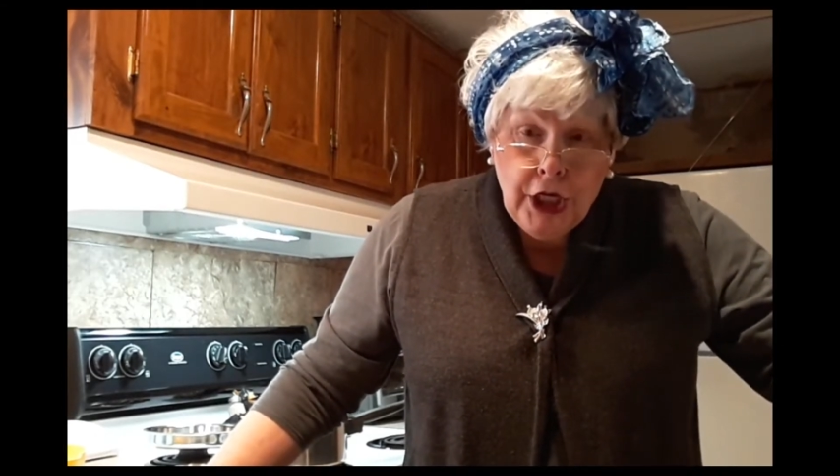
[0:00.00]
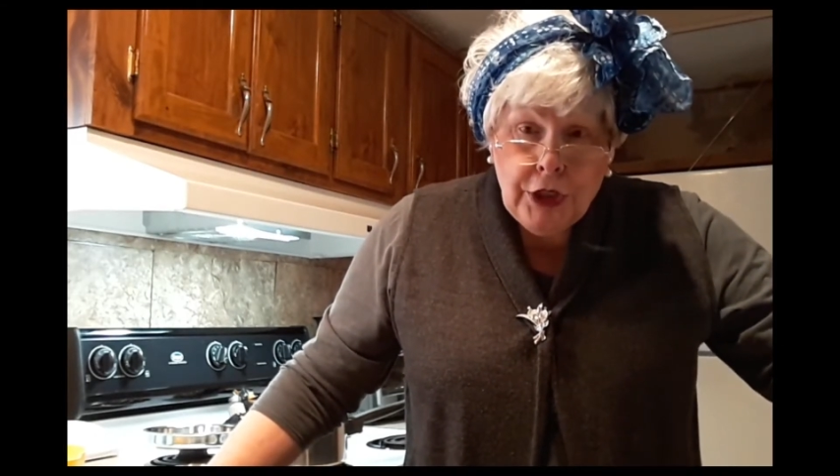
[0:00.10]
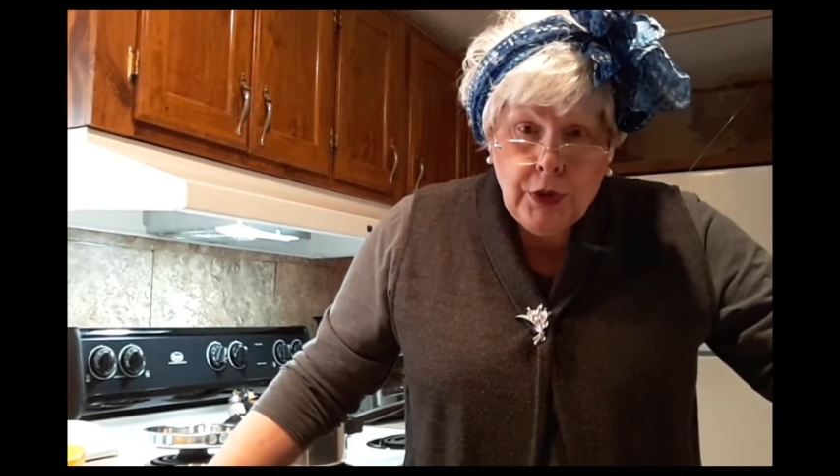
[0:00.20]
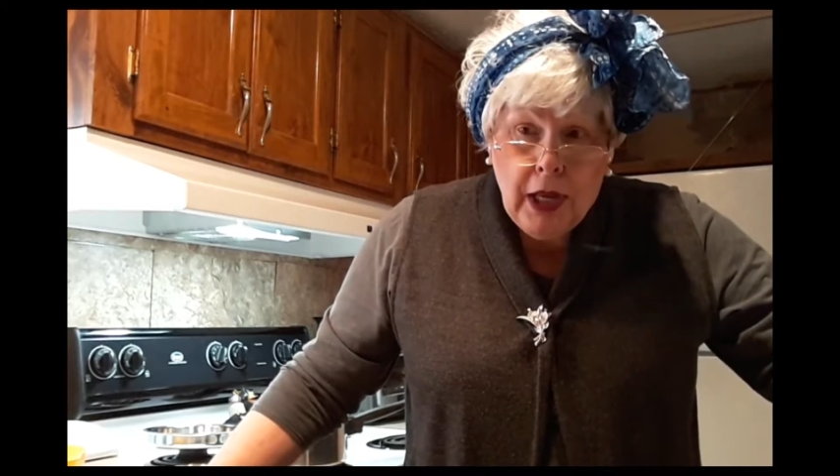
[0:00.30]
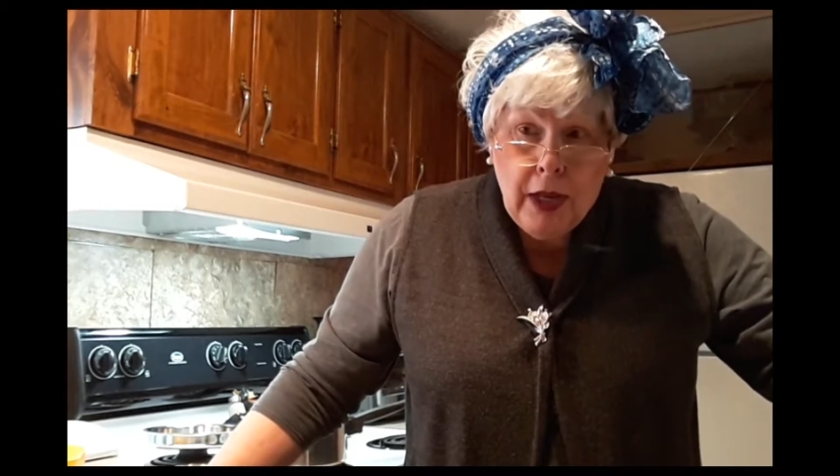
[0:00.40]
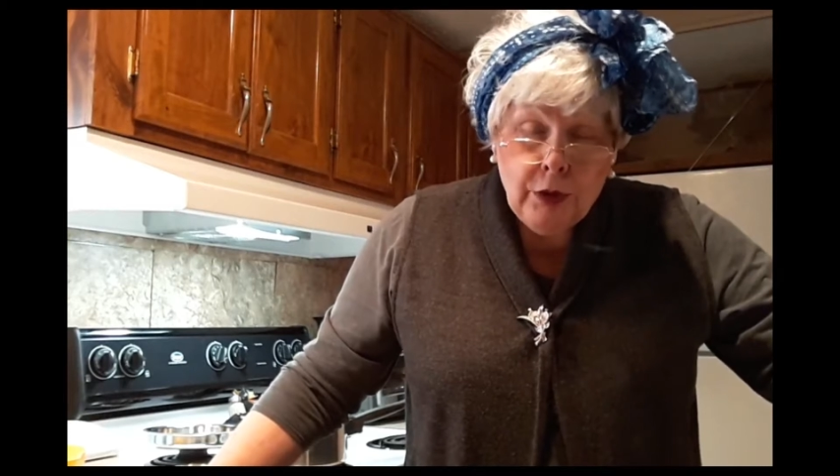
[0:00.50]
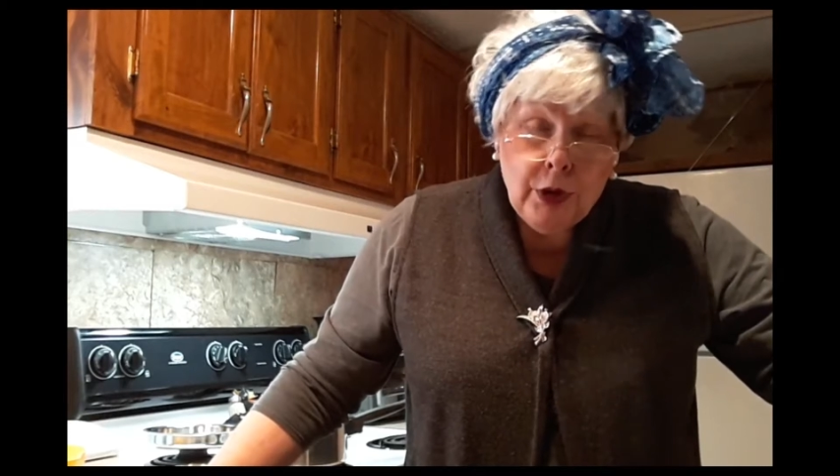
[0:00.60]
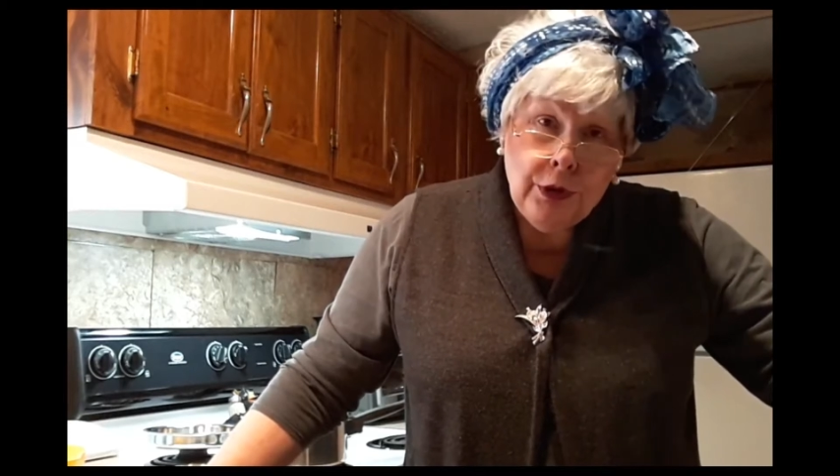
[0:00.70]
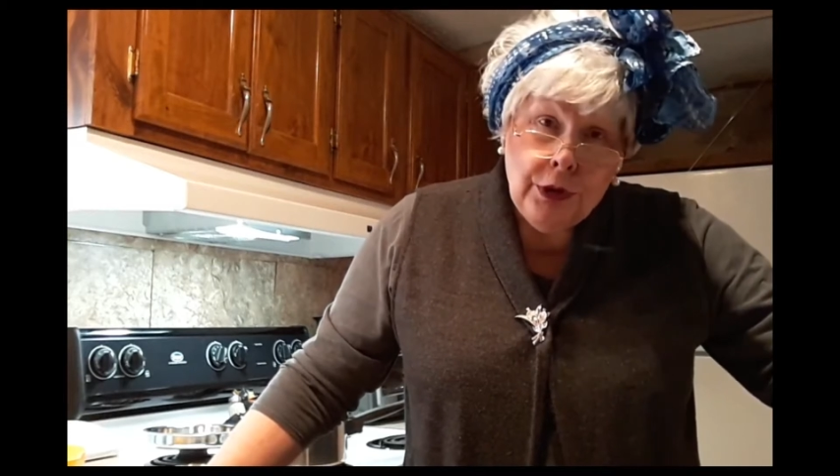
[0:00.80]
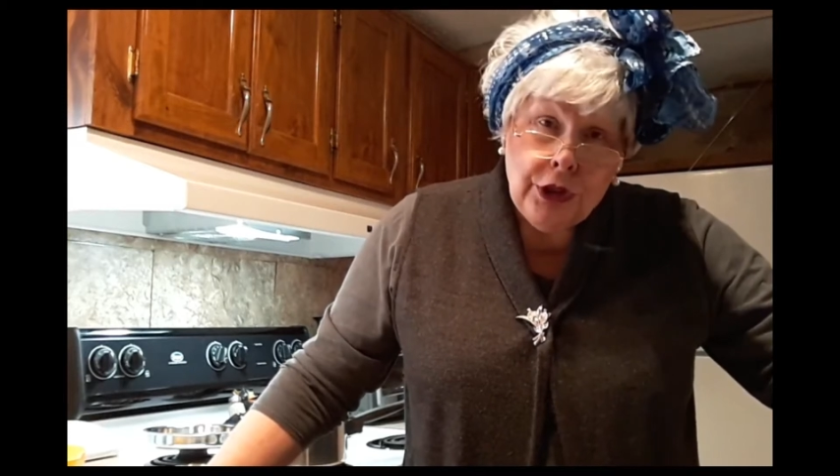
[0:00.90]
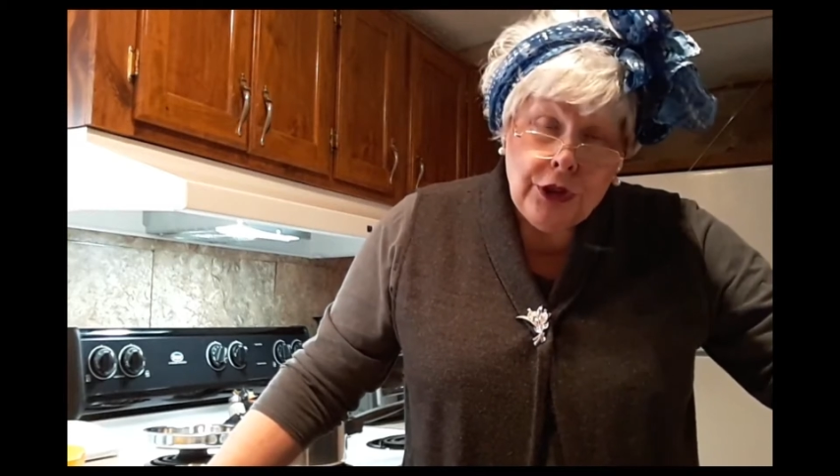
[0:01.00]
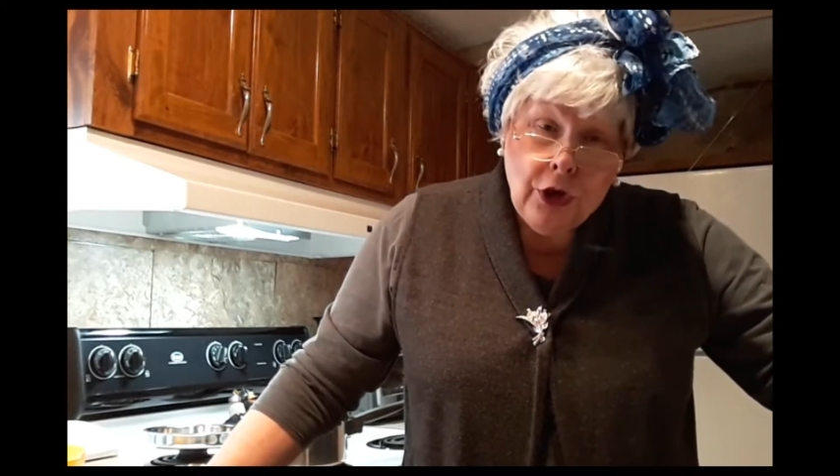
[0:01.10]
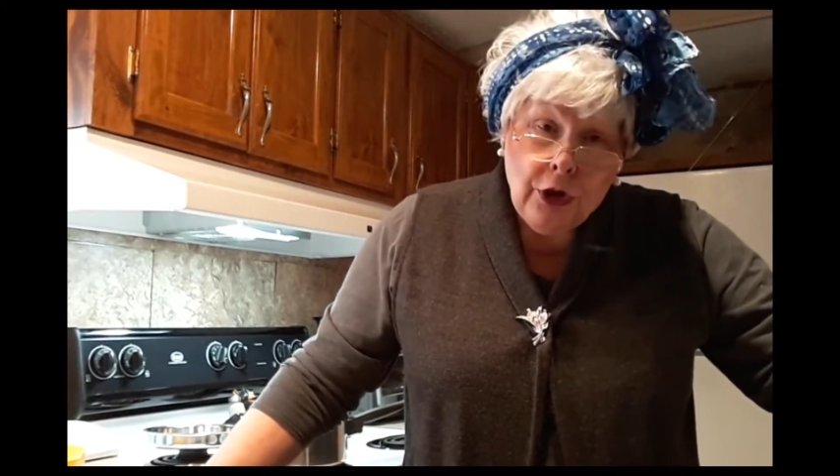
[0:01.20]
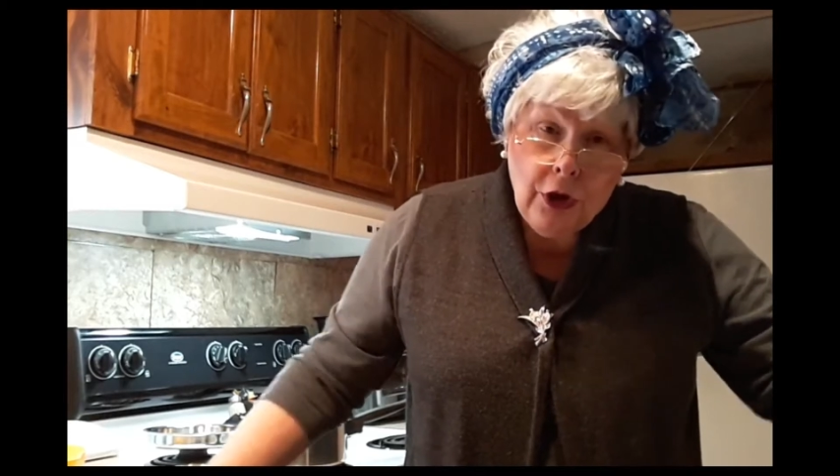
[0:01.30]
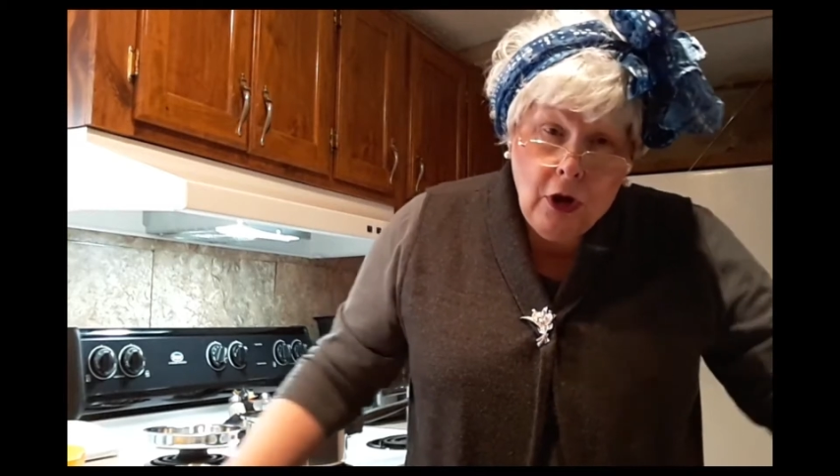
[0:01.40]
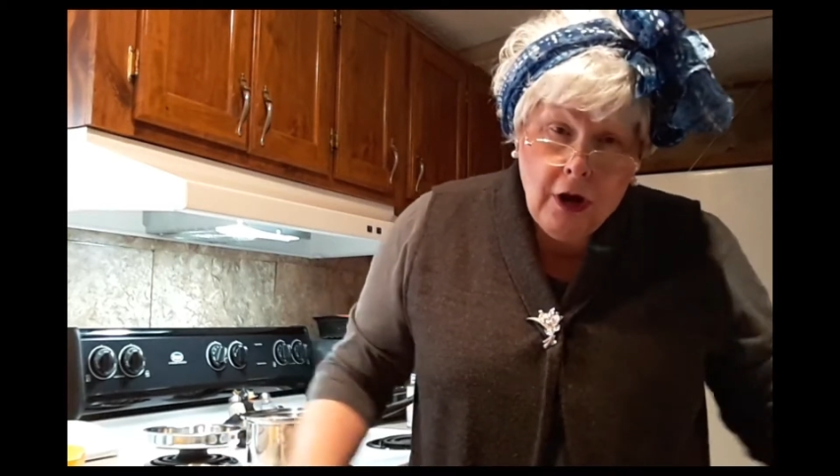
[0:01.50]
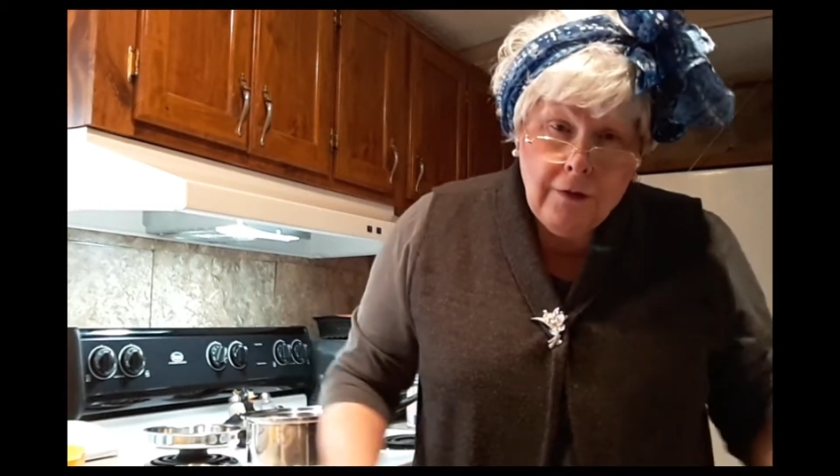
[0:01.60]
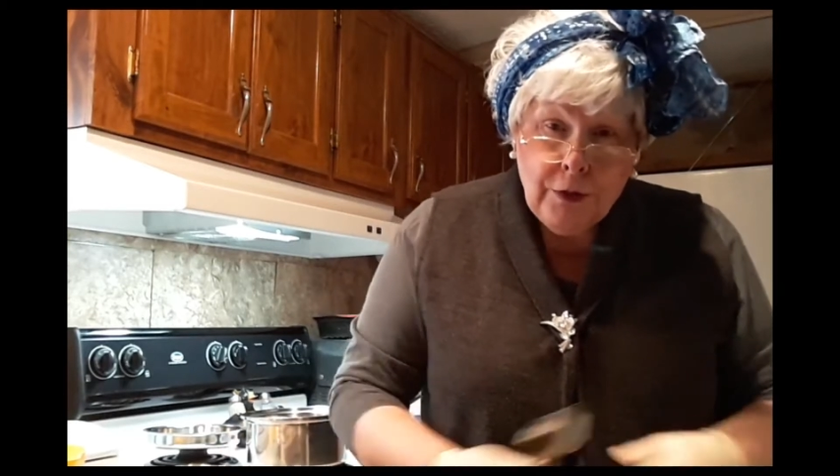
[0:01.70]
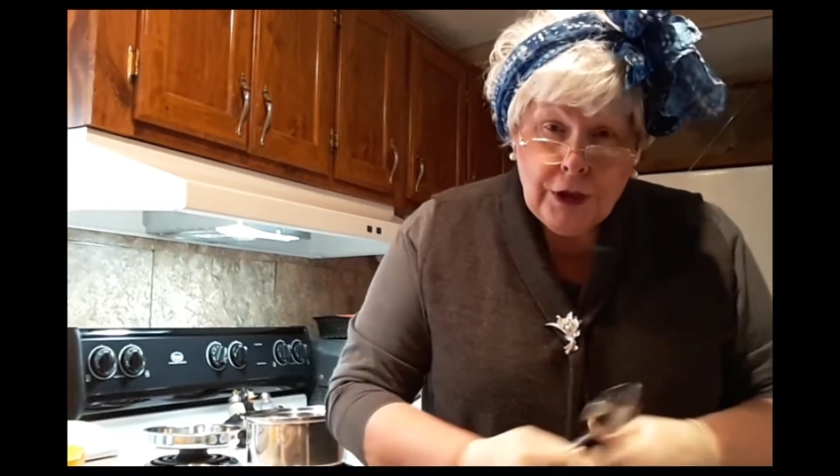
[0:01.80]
So I'm going to start off